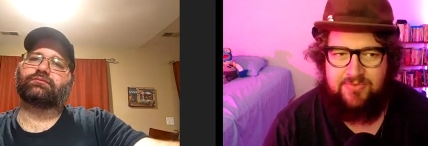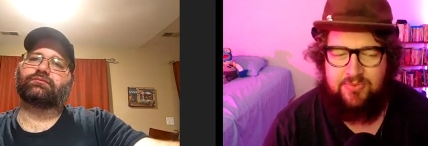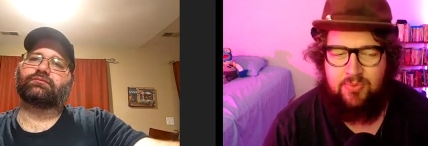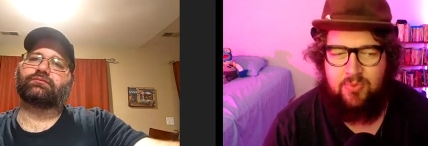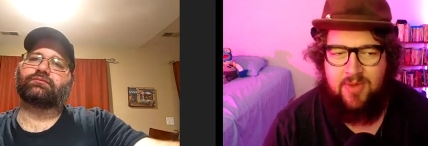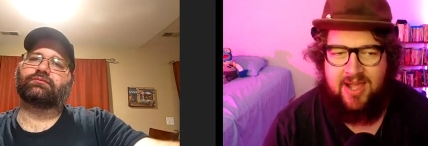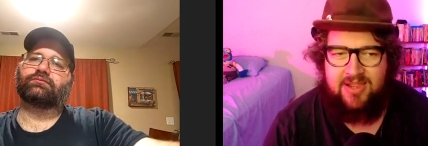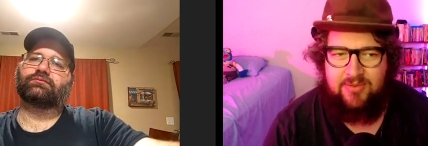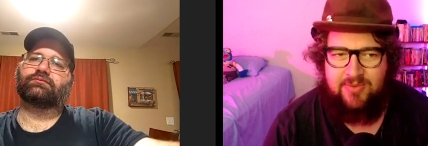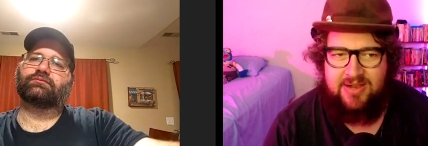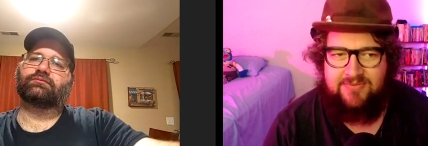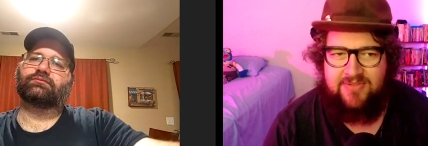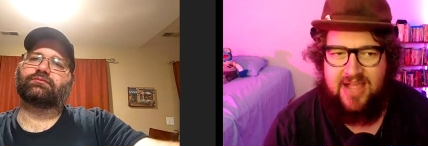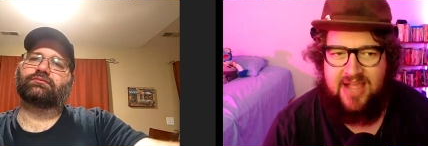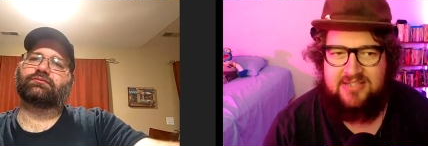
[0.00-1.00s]
Speaker 1: why the red
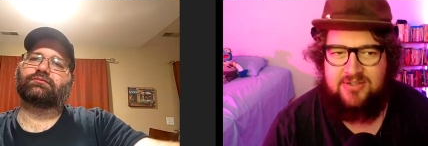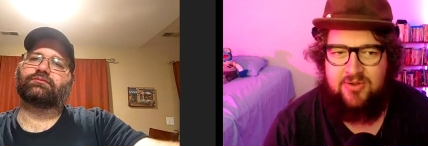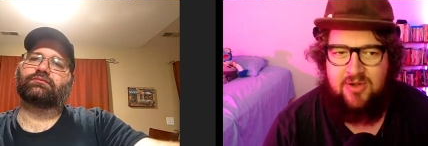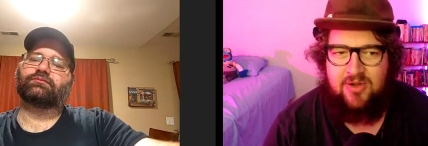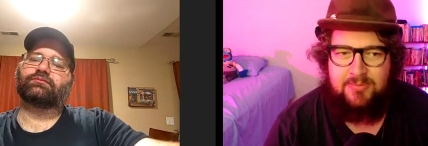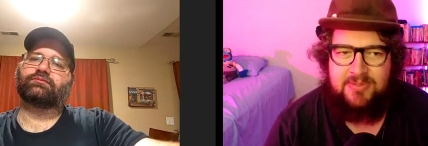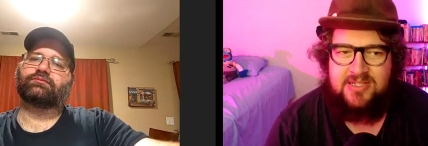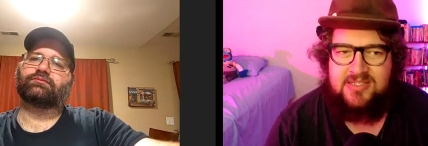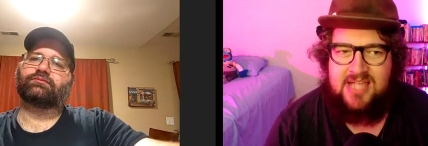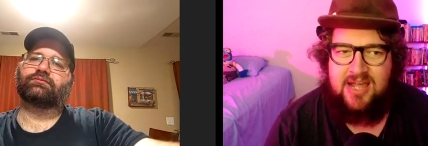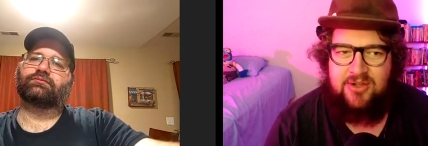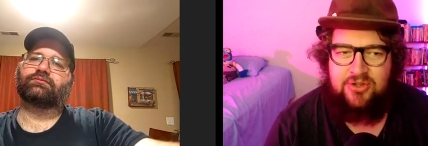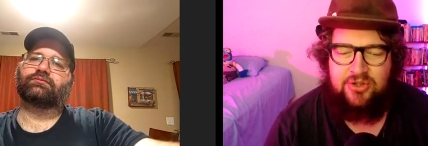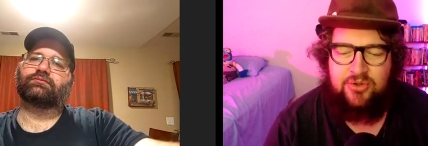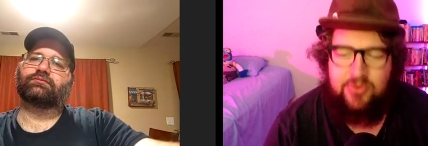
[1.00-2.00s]
flags go up. Is how
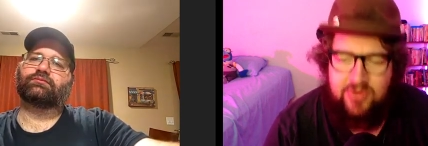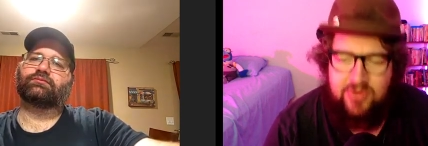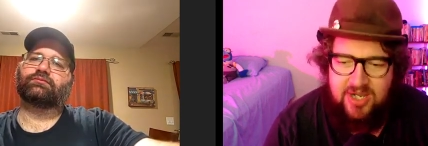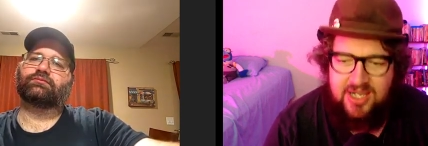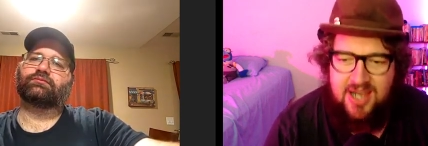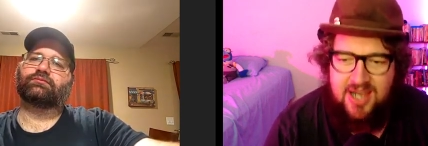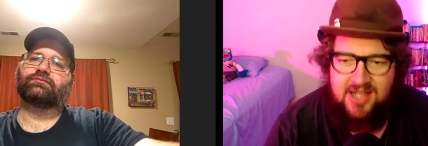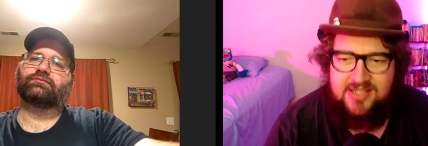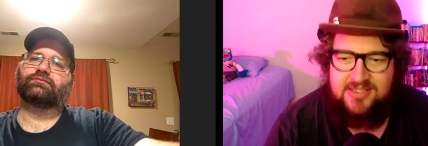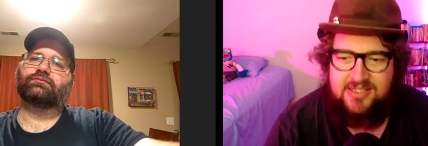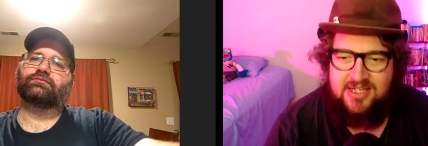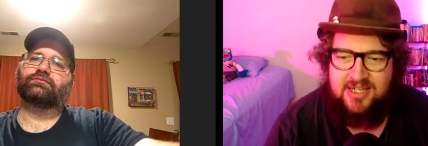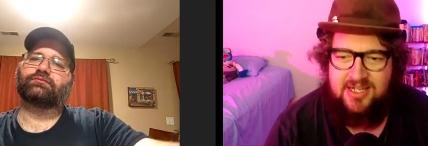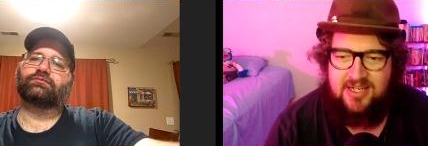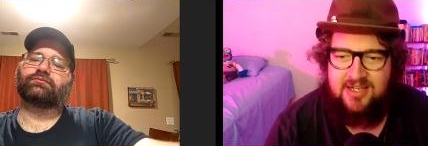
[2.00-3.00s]
you could not
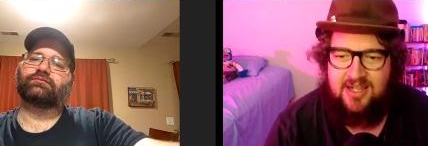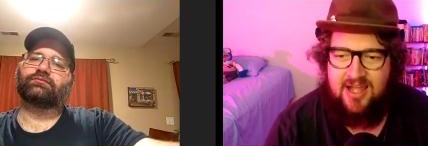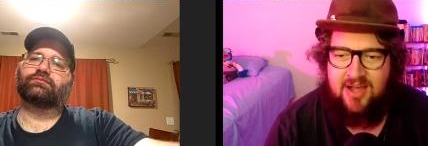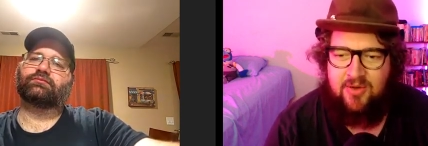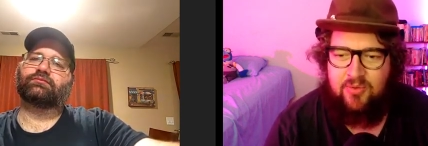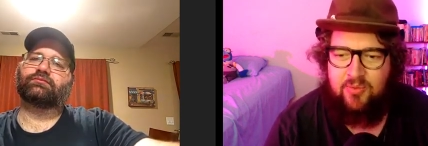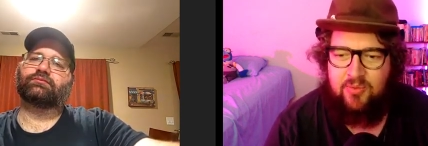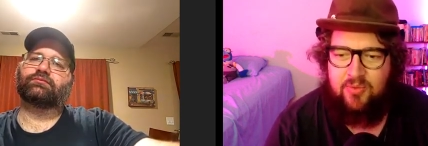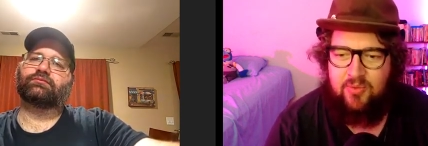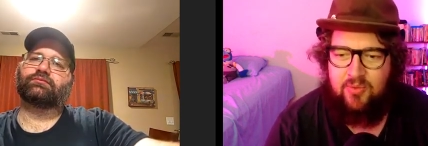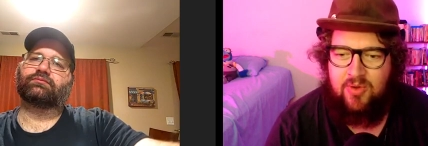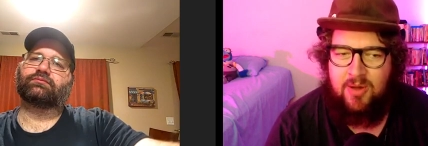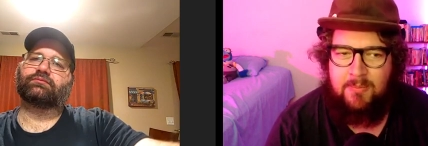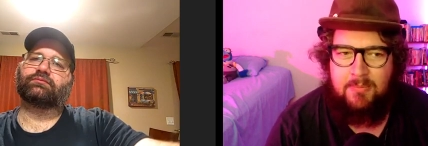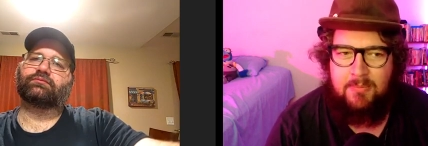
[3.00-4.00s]
see how.
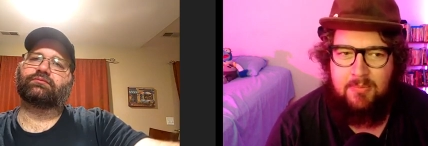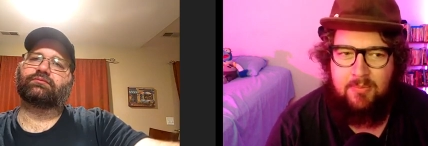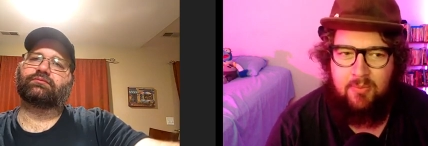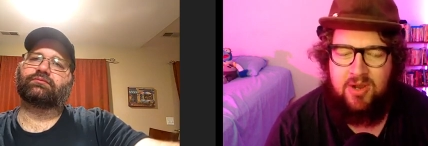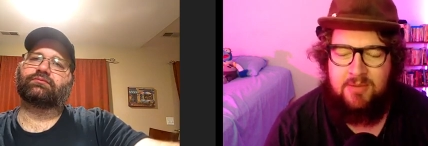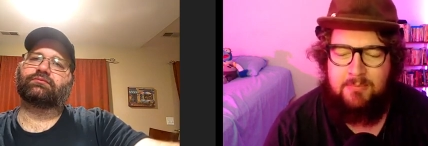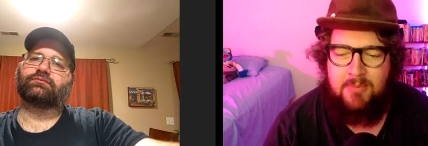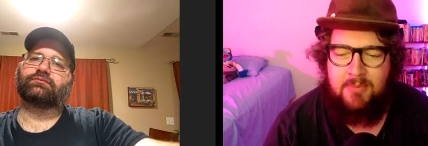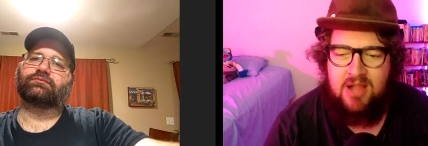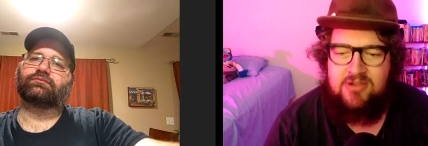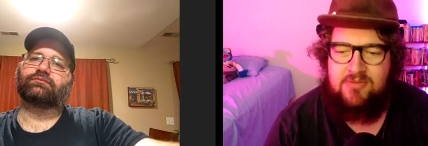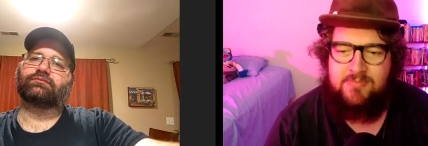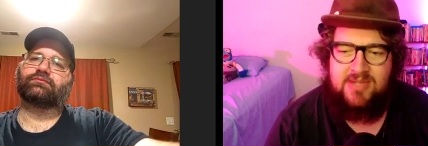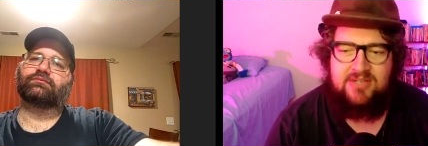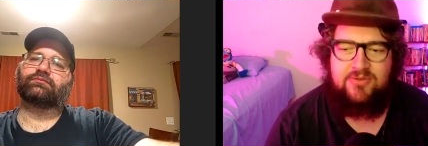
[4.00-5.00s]
Um, what a
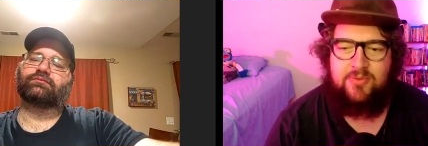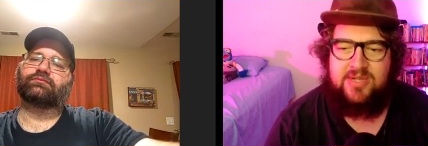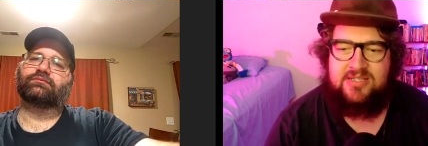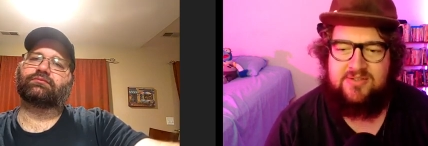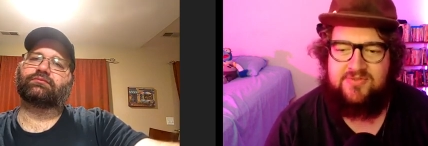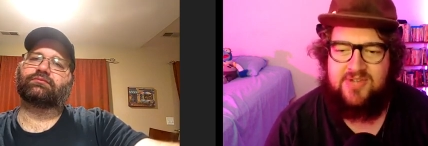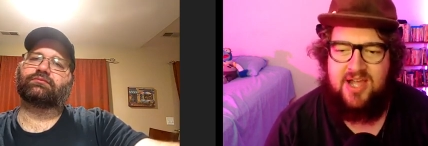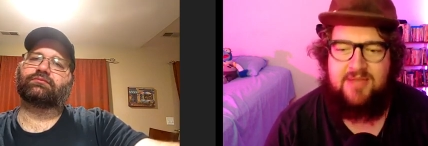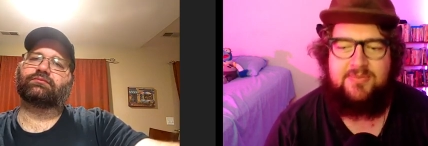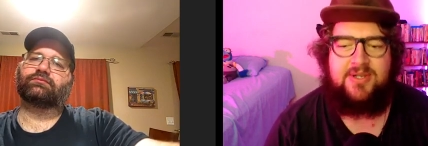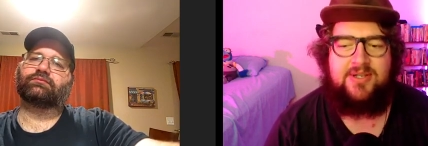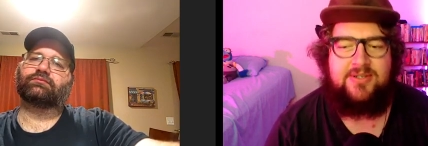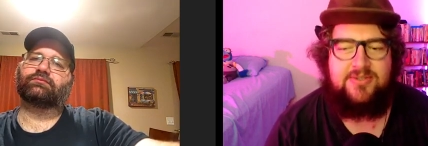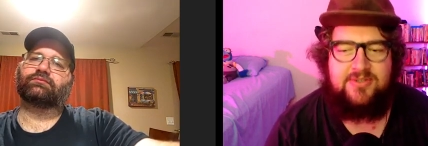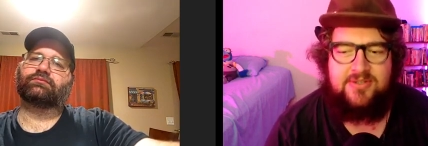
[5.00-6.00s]
monumental waste of time it
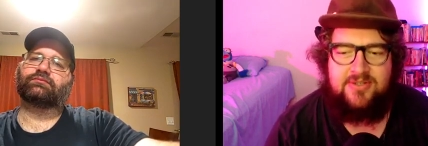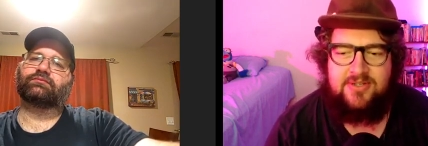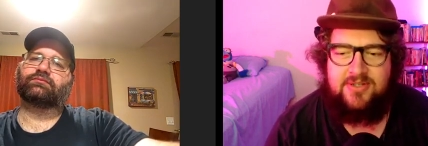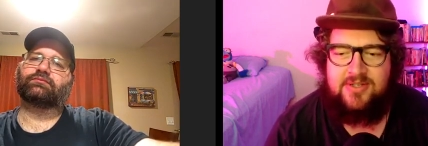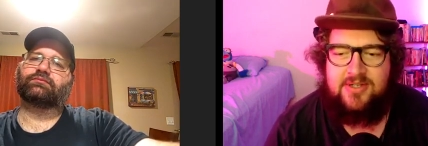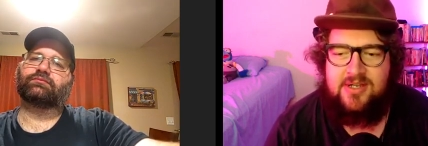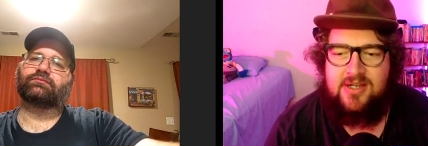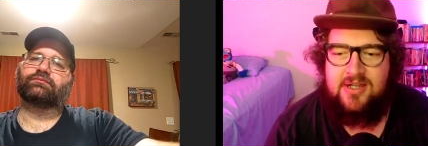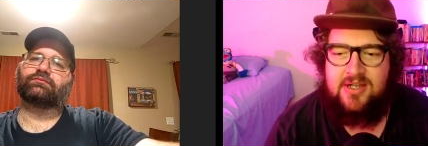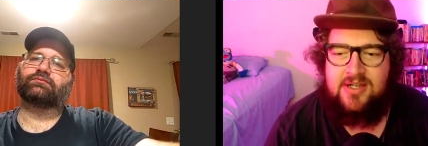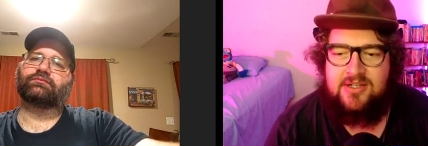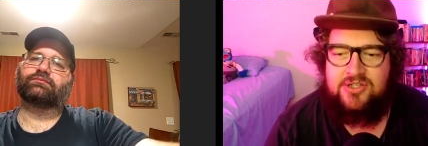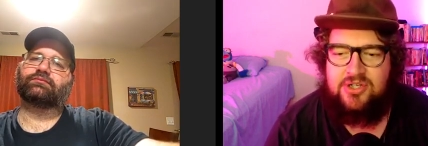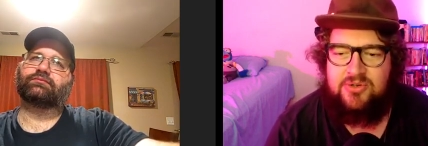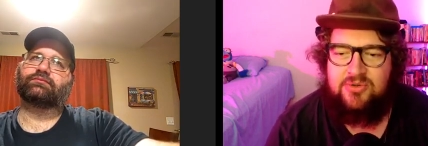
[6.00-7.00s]
is
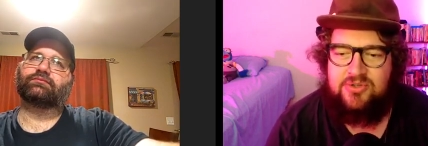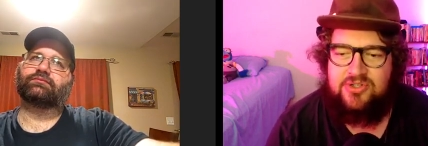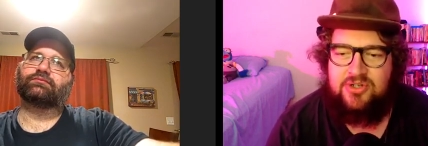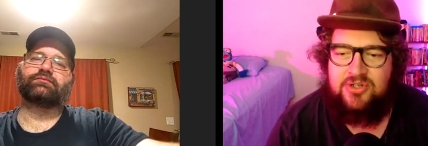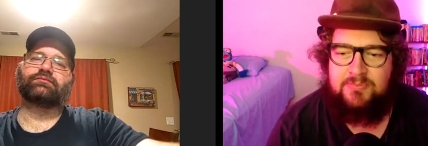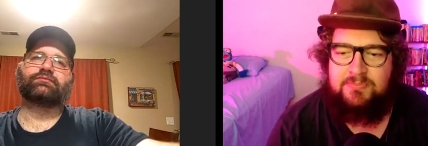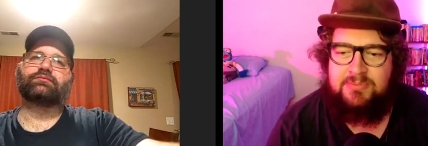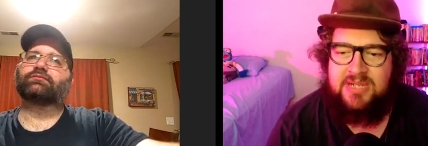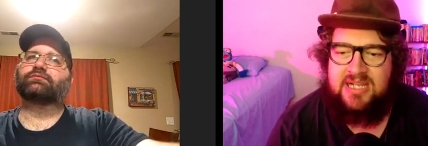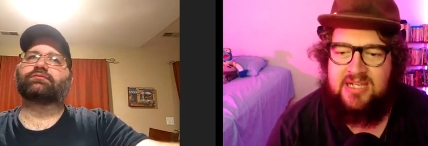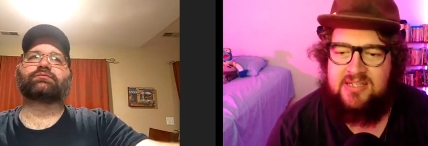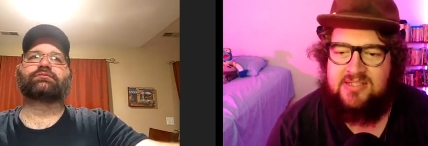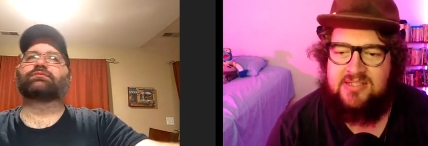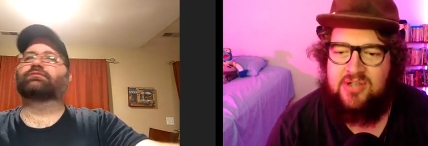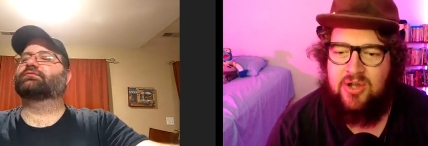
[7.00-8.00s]
to to be
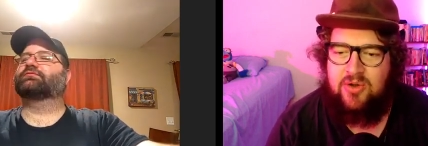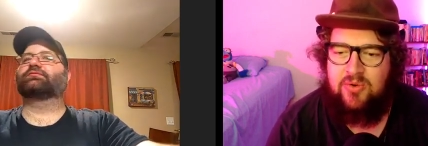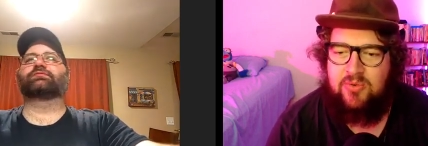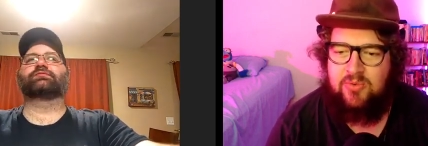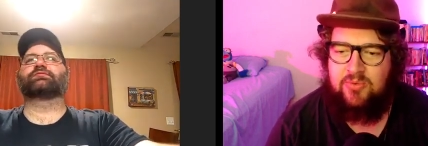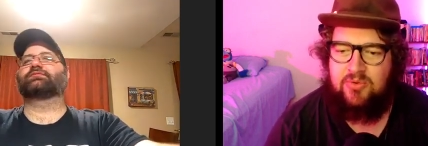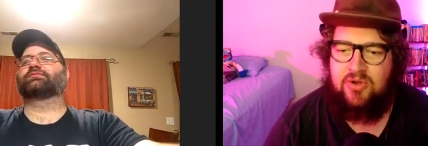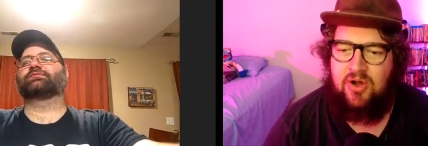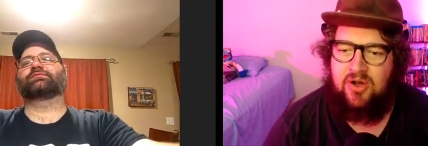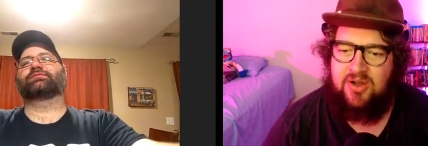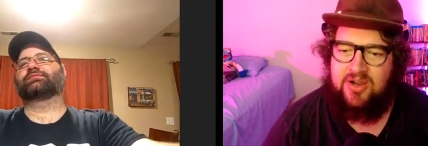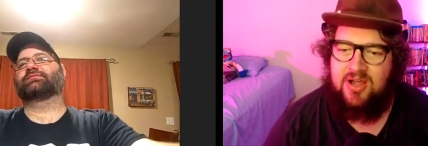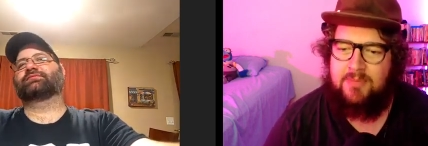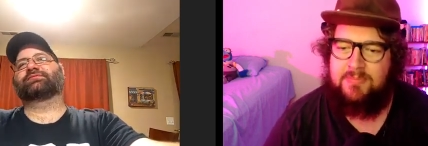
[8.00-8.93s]
so caught up